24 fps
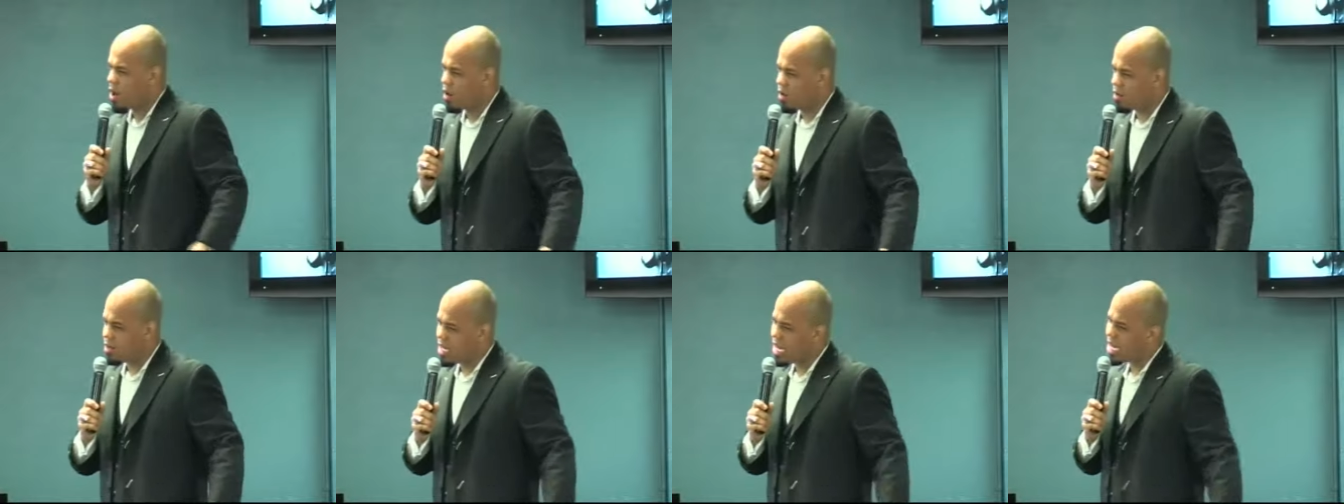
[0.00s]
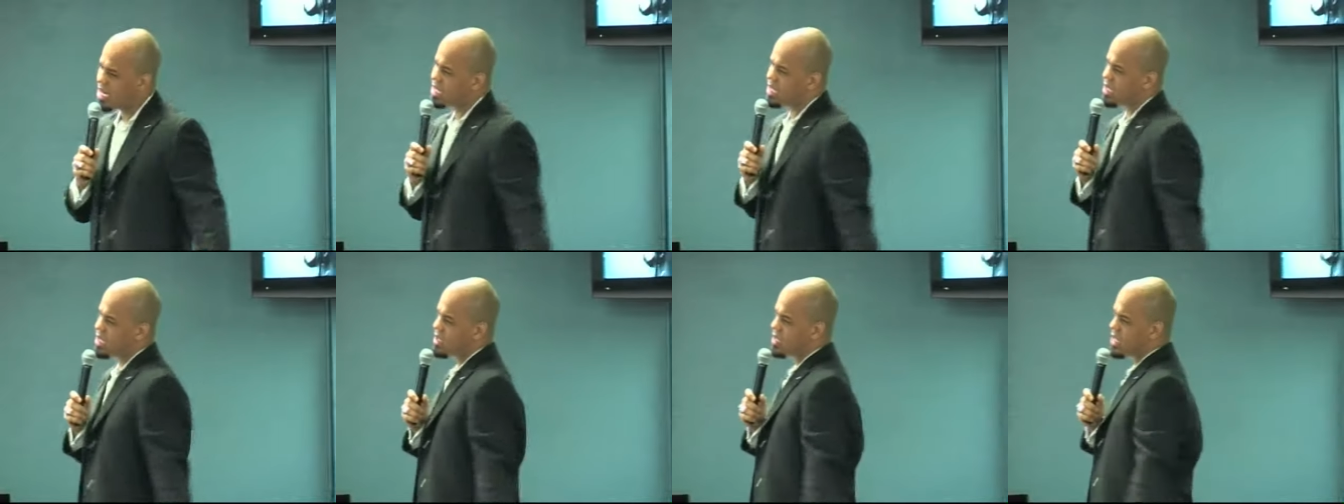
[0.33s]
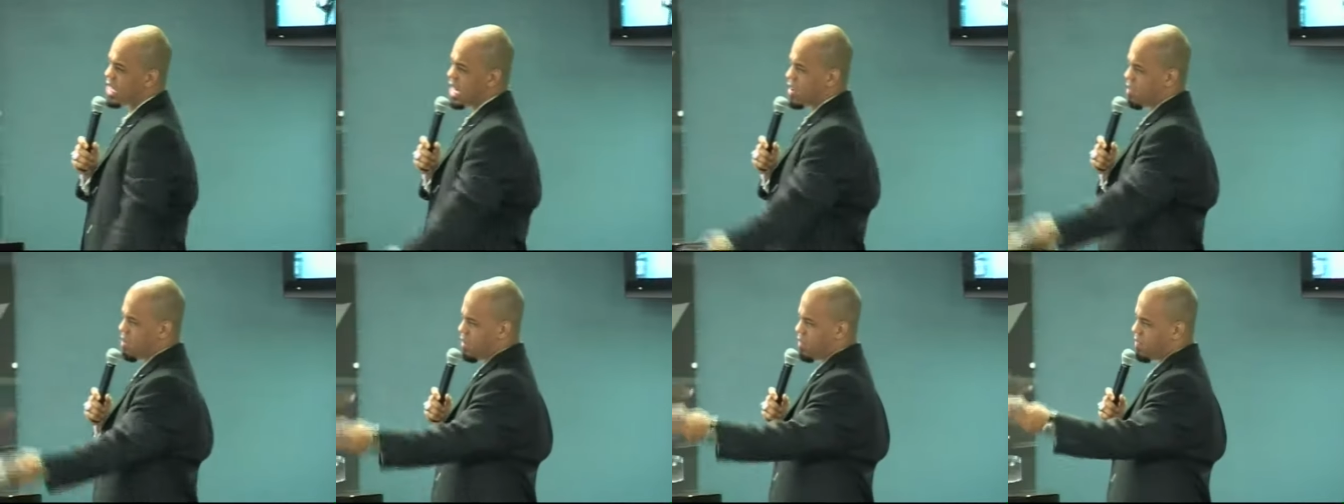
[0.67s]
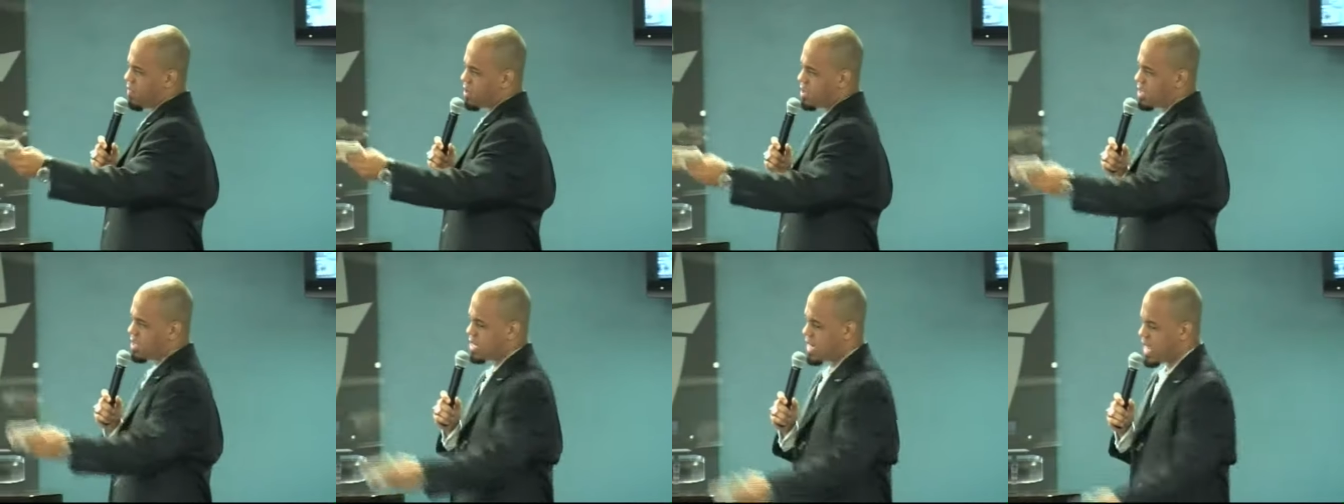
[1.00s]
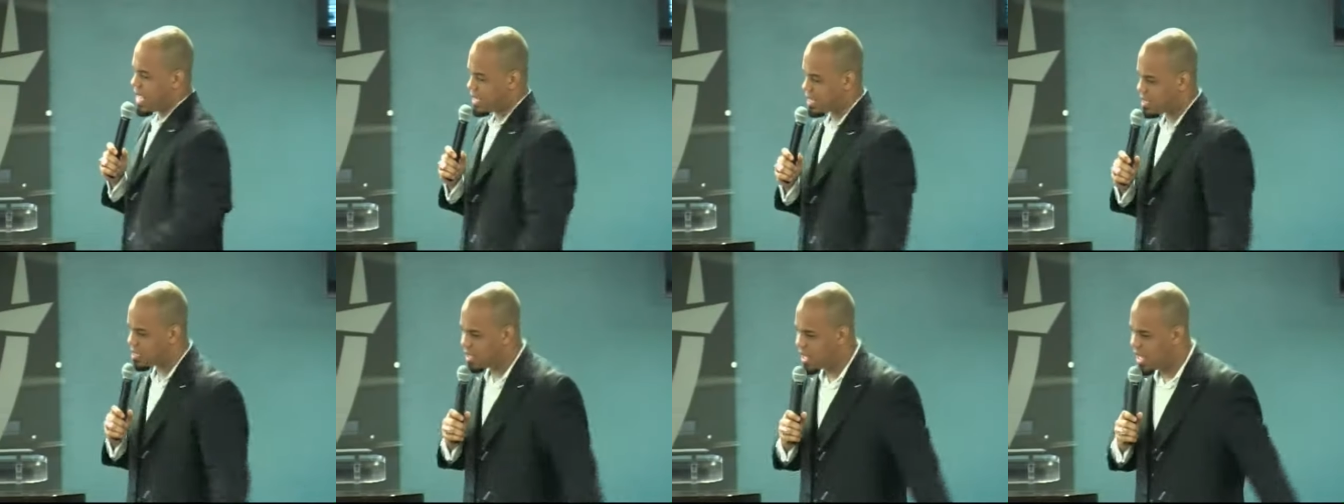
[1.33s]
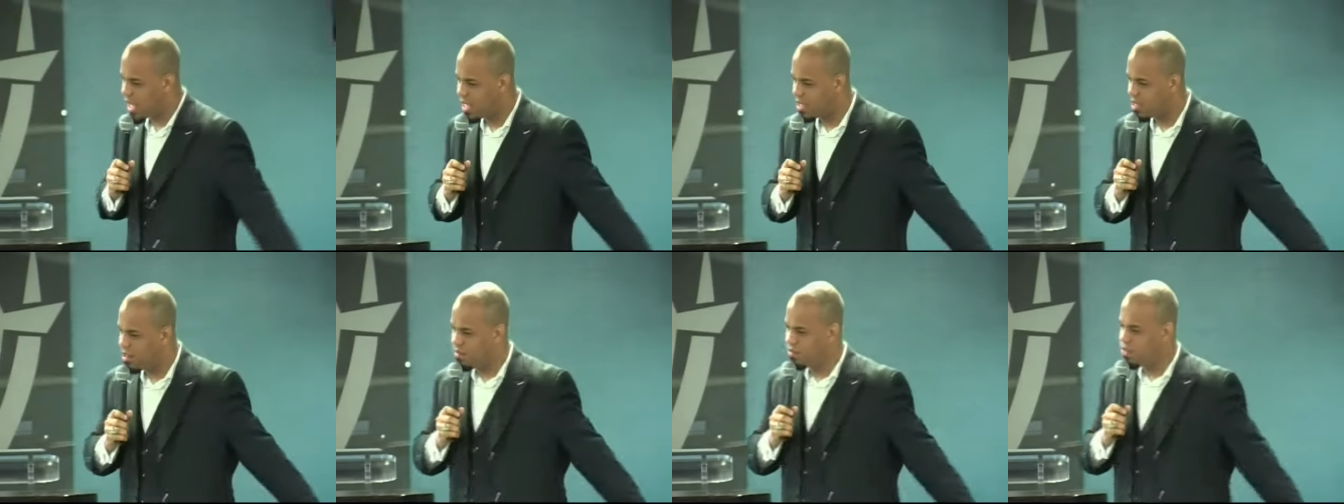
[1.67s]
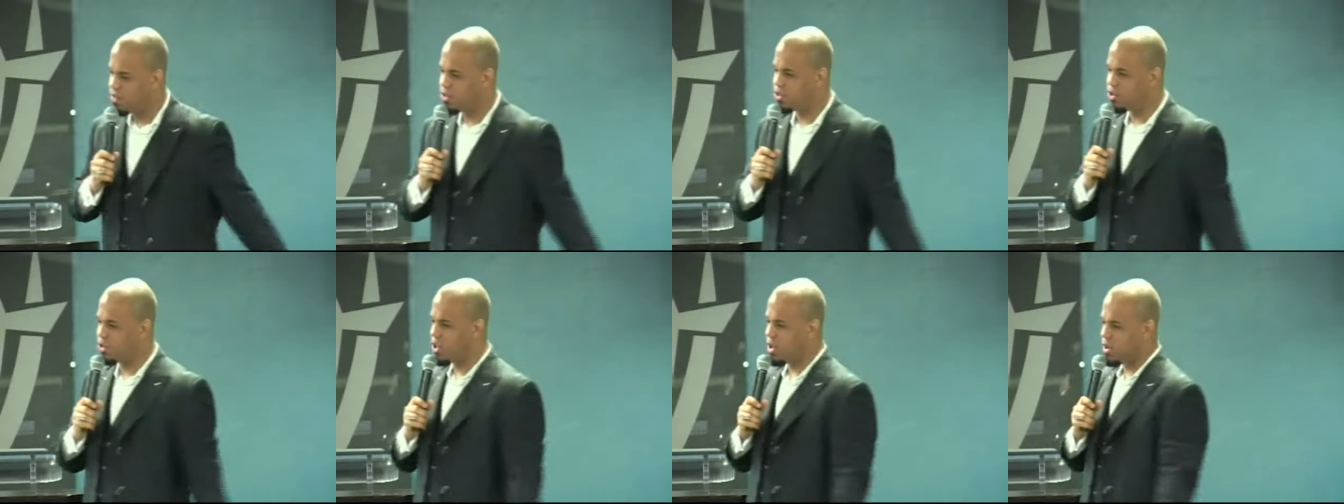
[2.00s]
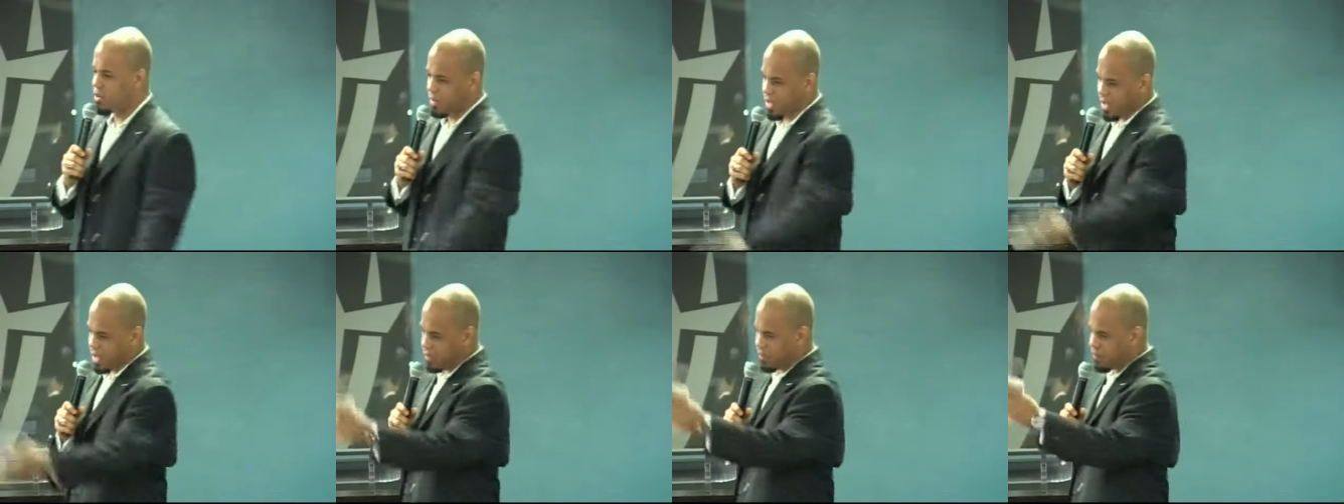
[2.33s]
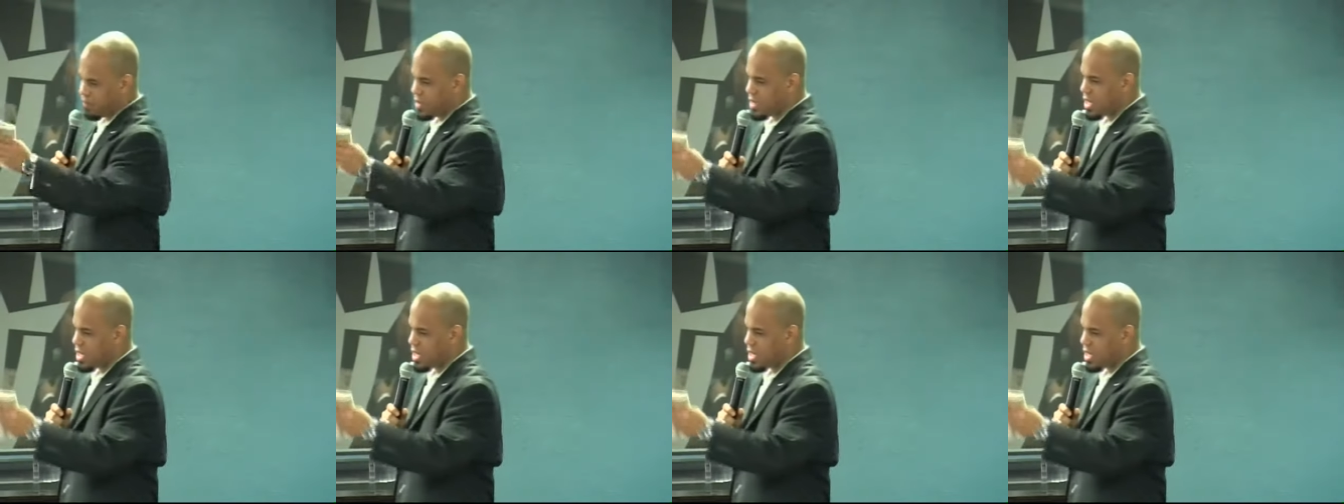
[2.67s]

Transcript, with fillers: are necessary for the next leg of your journey.